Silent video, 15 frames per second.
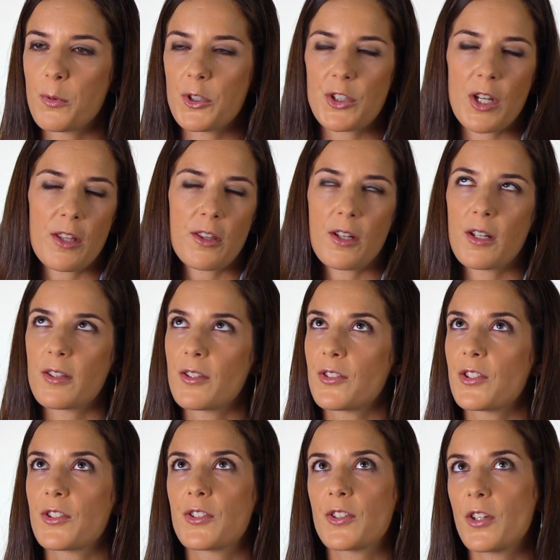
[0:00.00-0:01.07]
which I thought,
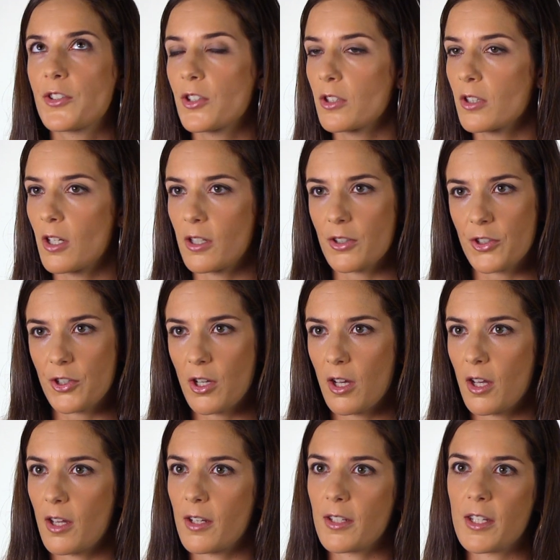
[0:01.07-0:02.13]
this is such a long
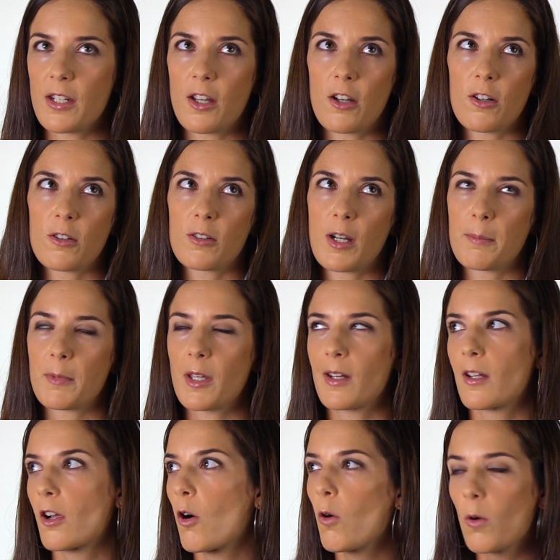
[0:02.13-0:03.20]
shot. You know, I'm
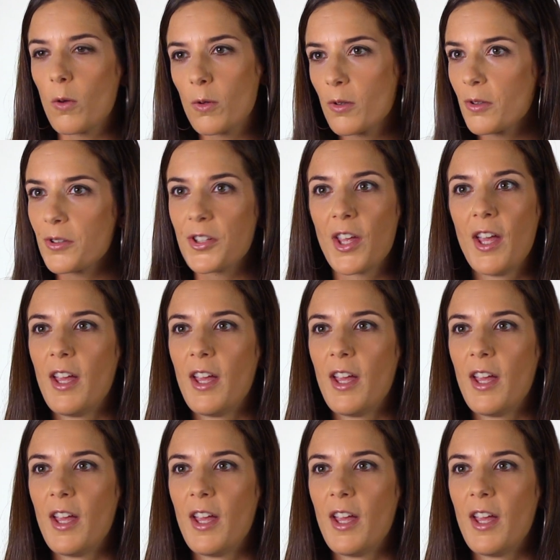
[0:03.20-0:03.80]
getting old.